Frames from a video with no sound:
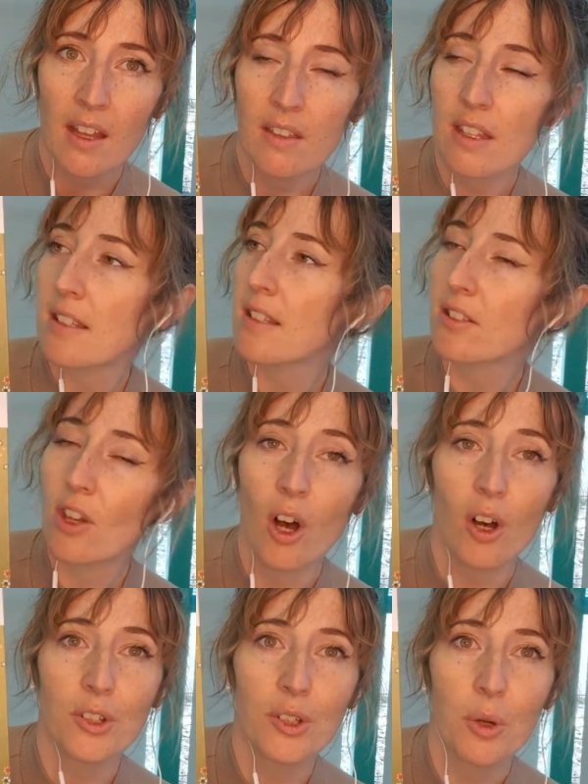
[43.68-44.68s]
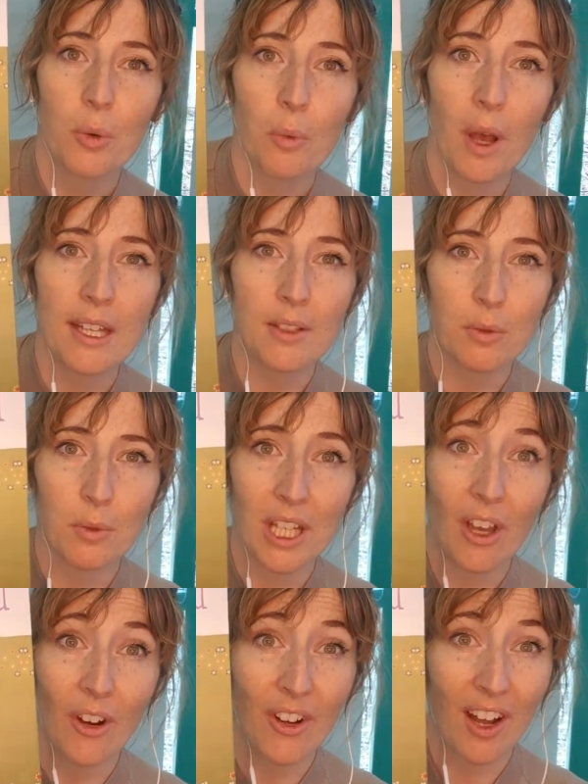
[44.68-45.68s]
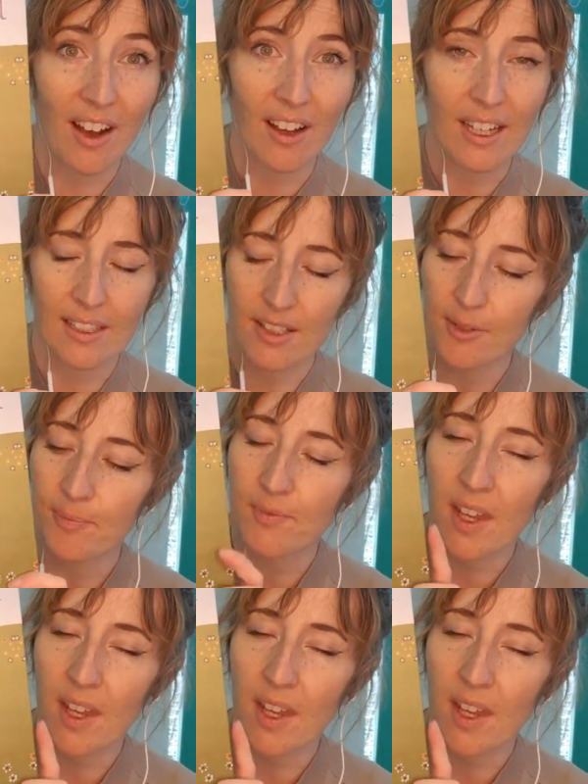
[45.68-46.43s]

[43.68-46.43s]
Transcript: And this is called When We Are Kind.